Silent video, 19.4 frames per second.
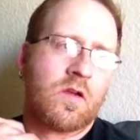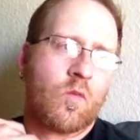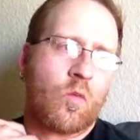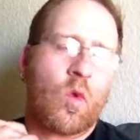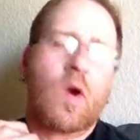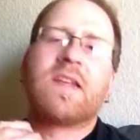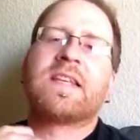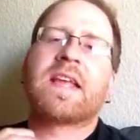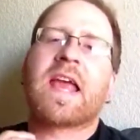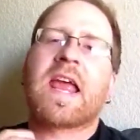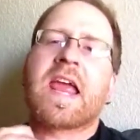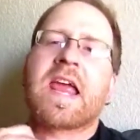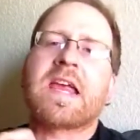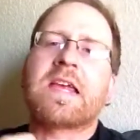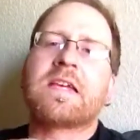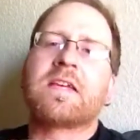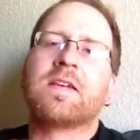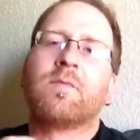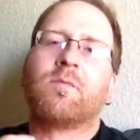one
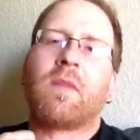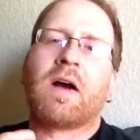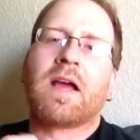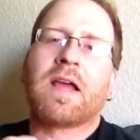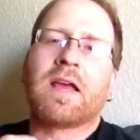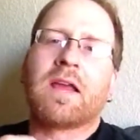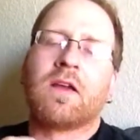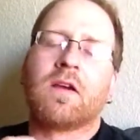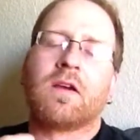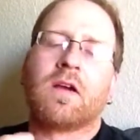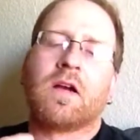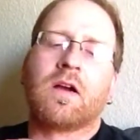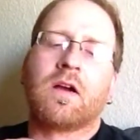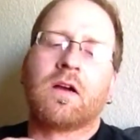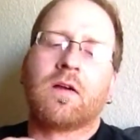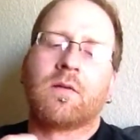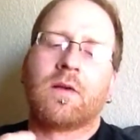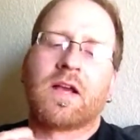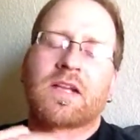day, my
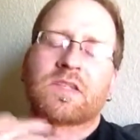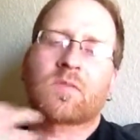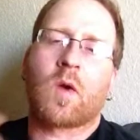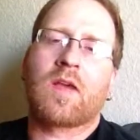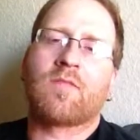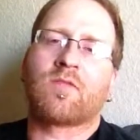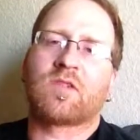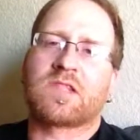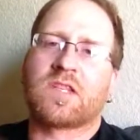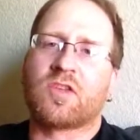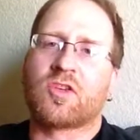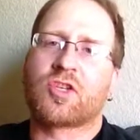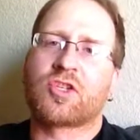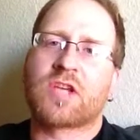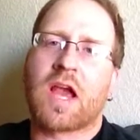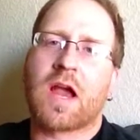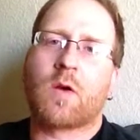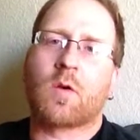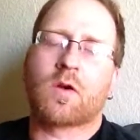ex-wife was in the
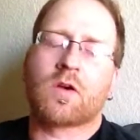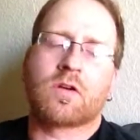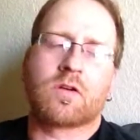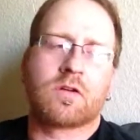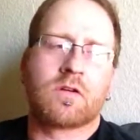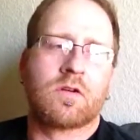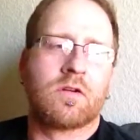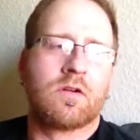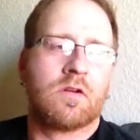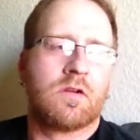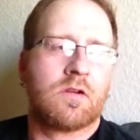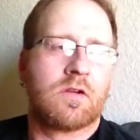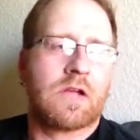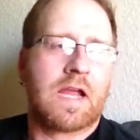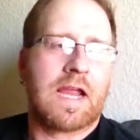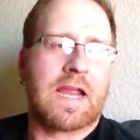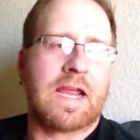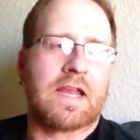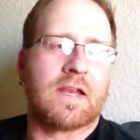shower,
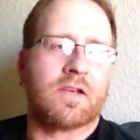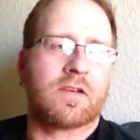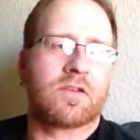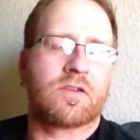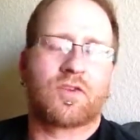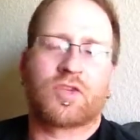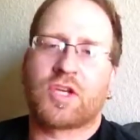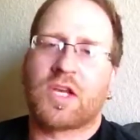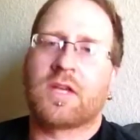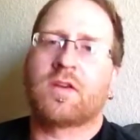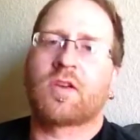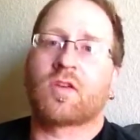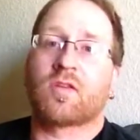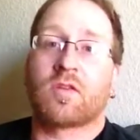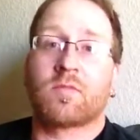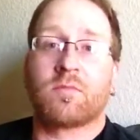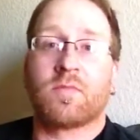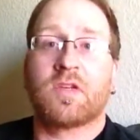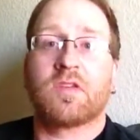and she had
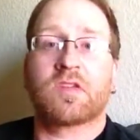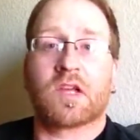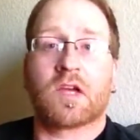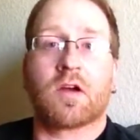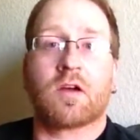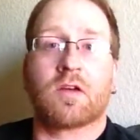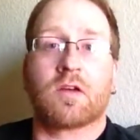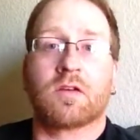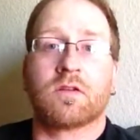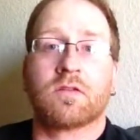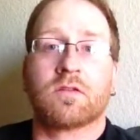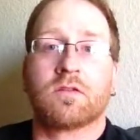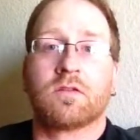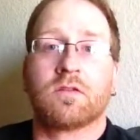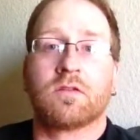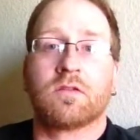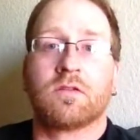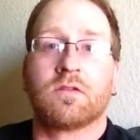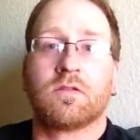turned the music on
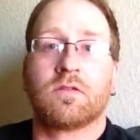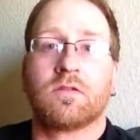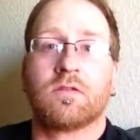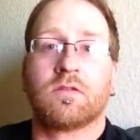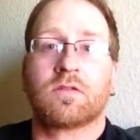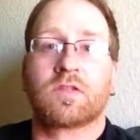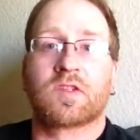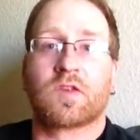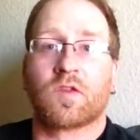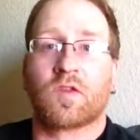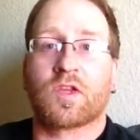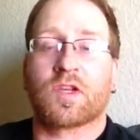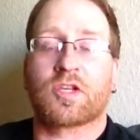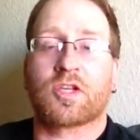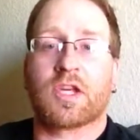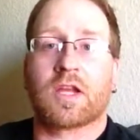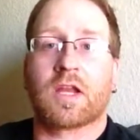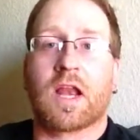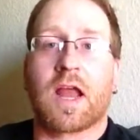so that
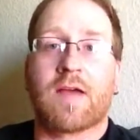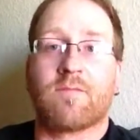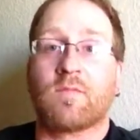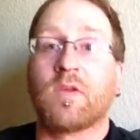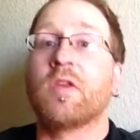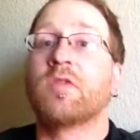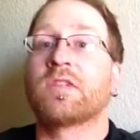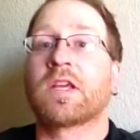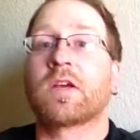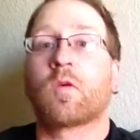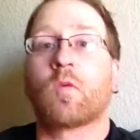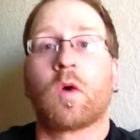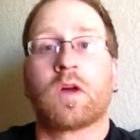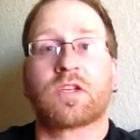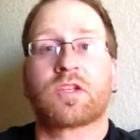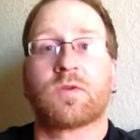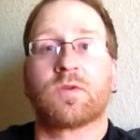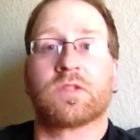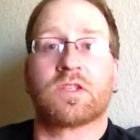she could have music while
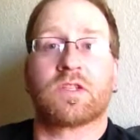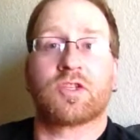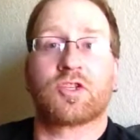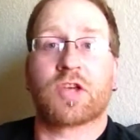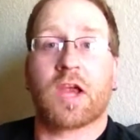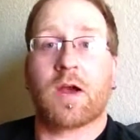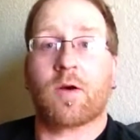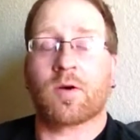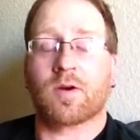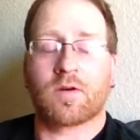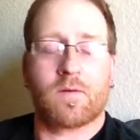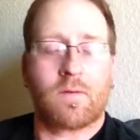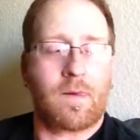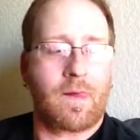she was in the shower.